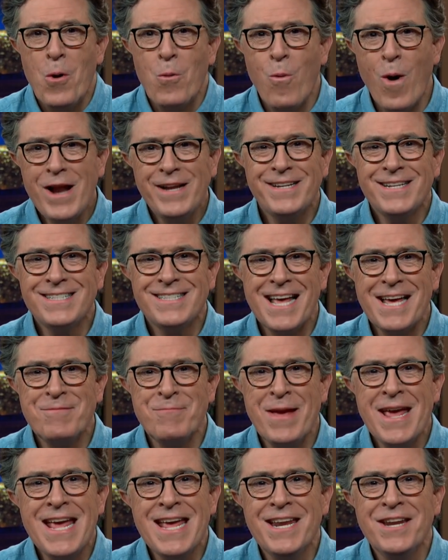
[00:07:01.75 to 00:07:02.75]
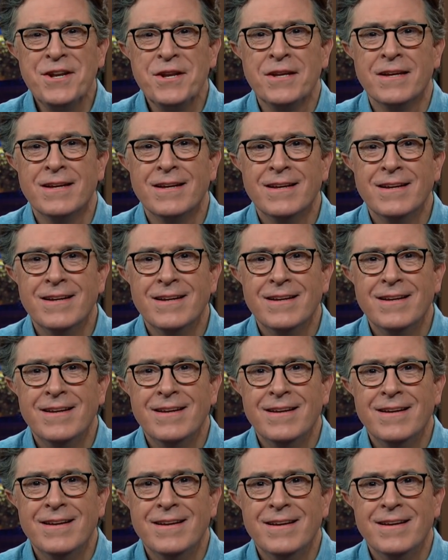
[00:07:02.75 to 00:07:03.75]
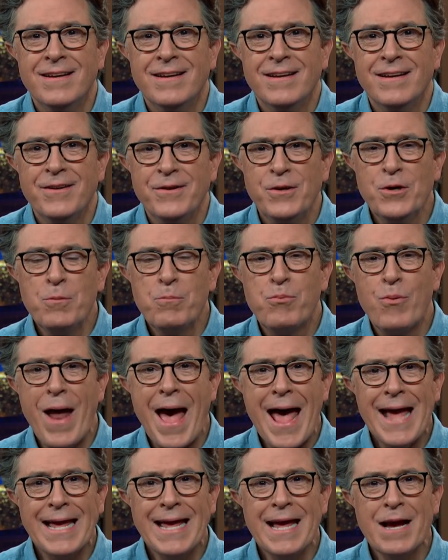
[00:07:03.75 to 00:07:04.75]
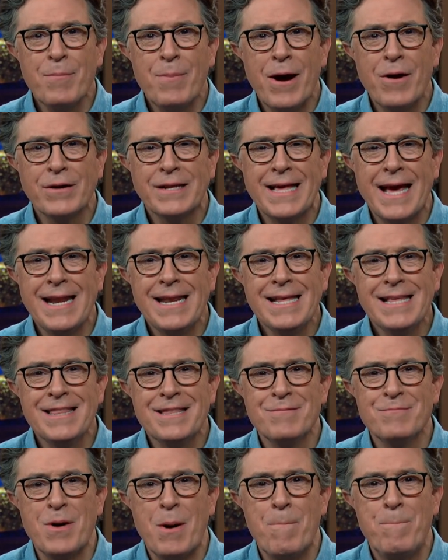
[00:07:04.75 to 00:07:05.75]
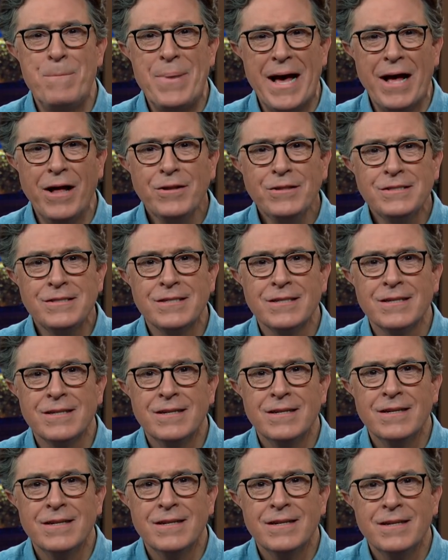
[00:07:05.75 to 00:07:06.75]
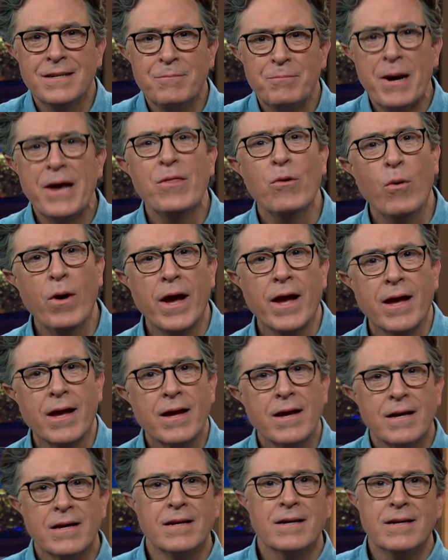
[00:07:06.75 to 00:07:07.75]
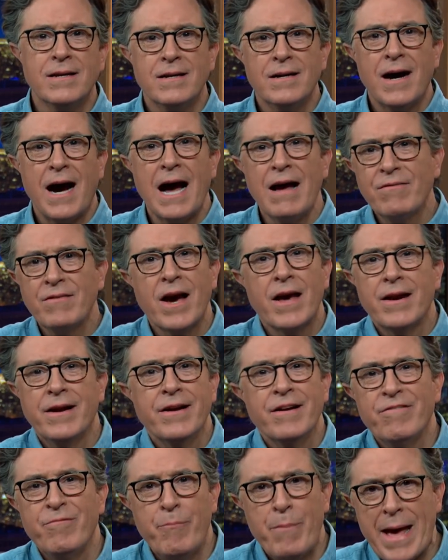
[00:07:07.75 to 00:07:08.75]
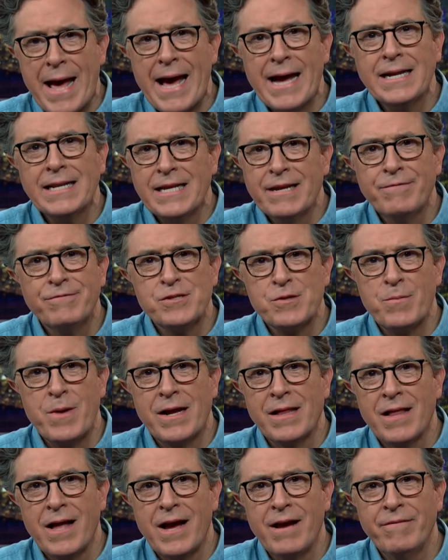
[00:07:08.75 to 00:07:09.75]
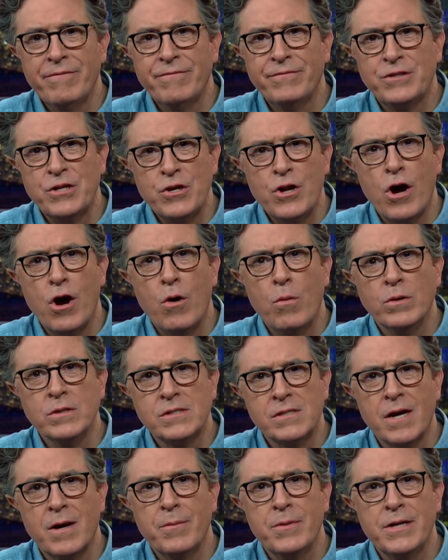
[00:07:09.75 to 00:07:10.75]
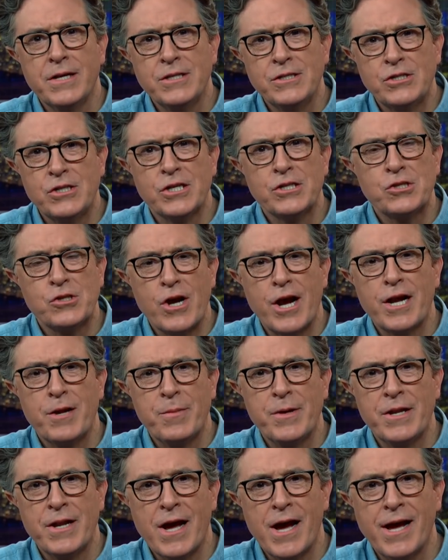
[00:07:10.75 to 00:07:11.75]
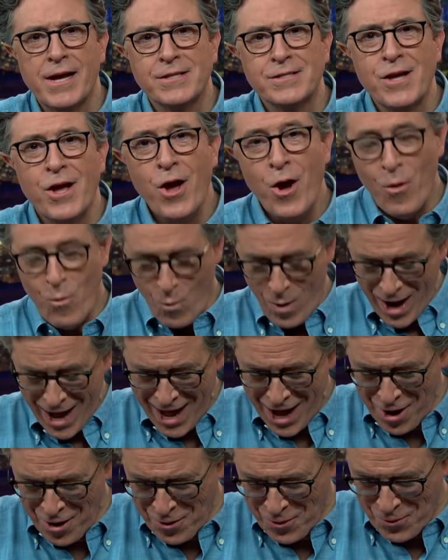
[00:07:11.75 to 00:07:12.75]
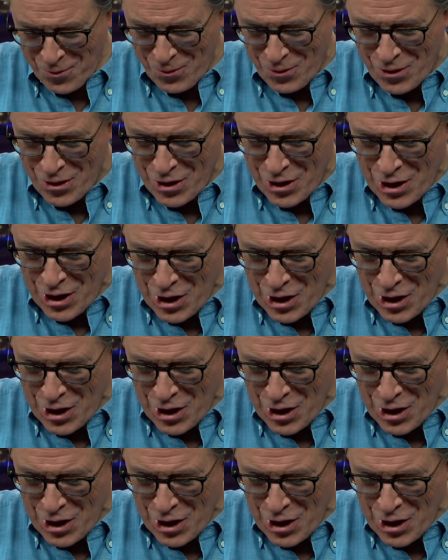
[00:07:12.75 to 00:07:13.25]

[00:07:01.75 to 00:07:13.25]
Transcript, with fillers: What does that mean? You're bragging about getting them a belt? By the way, I've got enough bad gifts in my life to know when somebody is just trying to be nice. Wow!